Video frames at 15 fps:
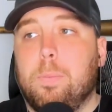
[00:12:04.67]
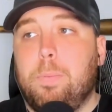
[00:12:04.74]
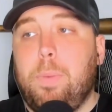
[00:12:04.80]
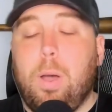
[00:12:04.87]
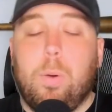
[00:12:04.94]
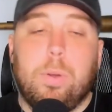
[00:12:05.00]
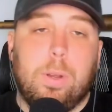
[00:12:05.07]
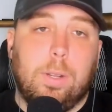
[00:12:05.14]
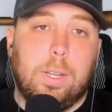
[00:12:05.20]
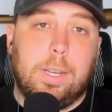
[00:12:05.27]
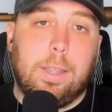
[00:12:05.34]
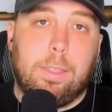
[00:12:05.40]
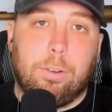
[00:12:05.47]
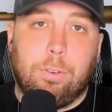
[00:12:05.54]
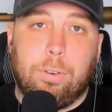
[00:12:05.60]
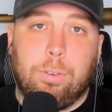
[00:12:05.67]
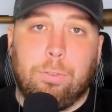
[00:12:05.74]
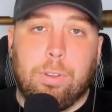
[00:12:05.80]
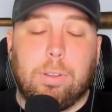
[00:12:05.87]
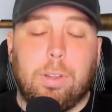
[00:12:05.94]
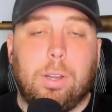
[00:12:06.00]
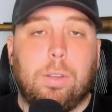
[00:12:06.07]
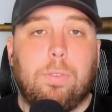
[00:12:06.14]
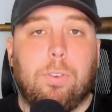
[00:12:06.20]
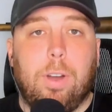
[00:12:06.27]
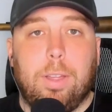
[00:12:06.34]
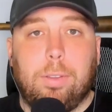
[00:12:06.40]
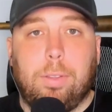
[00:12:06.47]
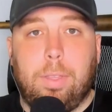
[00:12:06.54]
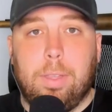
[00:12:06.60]
But when you look at the results for
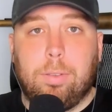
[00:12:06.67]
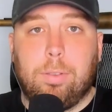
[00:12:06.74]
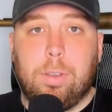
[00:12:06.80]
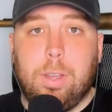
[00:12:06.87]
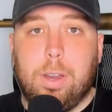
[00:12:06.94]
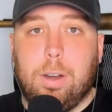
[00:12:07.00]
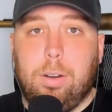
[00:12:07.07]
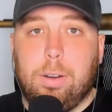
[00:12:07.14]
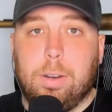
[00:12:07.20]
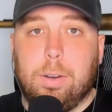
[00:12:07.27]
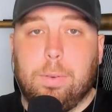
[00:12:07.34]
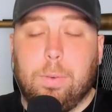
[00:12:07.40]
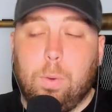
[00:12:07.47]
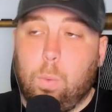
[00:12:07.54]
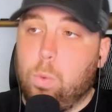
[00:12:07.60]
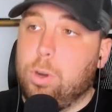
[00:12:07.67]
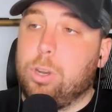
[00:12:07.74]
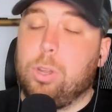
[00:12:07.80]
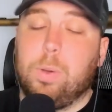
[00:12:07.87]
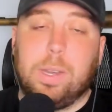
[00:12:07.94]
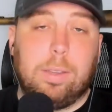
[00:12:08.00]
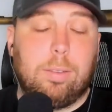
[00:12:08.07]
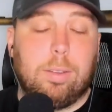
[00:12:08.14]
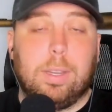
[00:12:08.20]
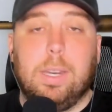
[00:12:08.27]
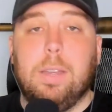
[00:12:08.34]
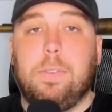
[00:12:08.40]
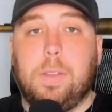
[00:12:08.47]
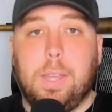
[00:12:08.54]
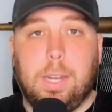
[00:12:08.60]
us this year, and we're doing
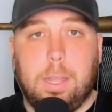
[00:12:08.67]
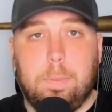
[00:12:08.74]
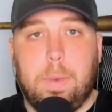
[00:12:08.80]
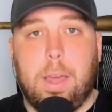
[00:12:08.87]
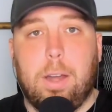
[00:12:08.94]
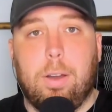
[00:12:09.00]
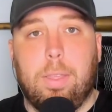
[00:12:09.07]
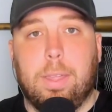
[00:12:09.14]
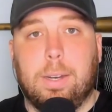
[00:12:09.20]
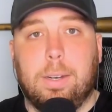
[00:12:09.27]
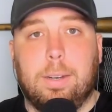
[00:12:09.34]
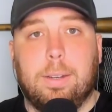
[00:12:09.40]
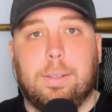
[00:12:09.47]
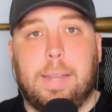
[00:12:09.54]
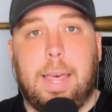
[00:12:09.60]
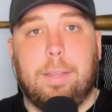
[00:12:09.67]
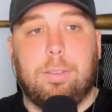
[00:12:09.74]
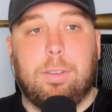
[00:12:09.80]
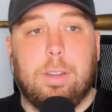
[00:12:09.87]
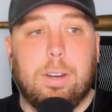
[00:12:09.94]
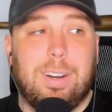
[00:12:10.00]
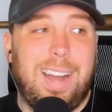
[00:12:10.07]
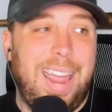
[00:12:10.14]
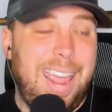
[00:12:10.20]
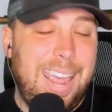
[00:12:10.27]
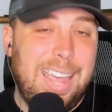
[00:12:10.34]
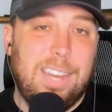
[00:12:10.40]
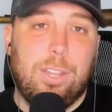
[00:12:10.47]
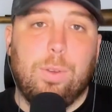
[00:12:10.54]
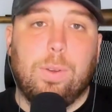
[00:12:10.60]
significantly better than last year,
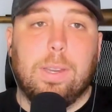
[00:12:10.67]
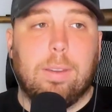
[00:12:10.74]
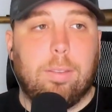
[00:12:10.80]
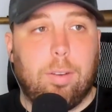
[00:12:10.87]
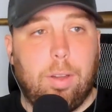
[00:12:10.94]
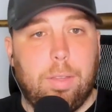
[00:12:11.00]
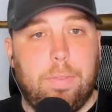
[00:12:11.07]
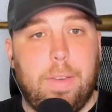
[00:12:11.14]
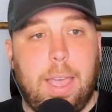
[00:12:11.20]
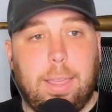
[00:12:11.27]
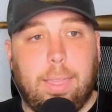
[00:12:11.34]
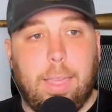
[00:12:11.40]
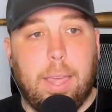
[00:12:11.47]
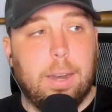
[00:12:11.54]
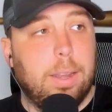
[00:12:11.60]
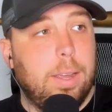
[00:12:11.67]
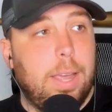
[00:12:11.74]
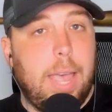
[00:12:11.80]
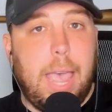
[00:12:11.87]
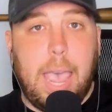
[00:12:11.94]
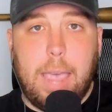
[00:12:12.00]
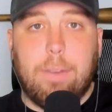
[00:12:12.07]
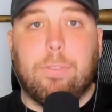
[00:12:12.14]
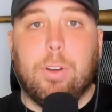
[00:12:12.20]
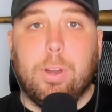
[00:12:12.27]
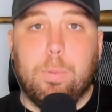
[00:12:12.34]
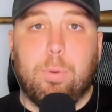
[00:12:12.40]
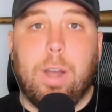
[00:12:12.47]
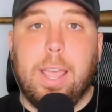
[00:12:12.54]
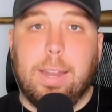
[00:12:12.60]
and you consider the fact that every
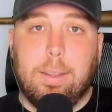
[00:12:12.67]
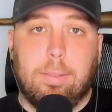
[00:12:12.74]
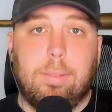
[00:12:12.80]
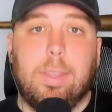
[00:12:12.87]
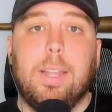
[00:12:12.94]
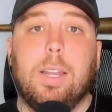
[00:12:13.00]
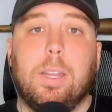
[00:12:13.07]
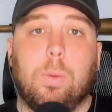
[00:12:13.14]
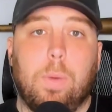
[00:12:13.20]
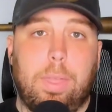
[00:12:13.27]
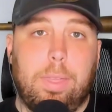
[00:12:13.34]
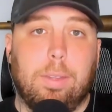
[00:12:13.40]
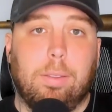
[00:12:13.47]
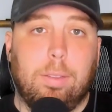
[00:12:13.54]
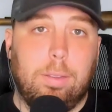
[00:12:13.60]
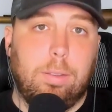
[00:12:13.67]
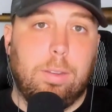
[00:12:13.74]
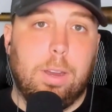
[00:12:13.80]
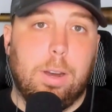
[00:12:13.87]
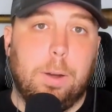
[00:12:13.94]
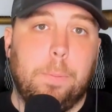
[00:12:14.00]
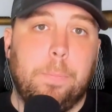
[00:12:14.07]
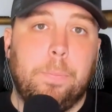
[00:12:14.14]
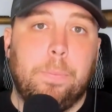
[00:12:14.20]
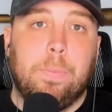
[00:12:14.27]
brand is dealing with this year,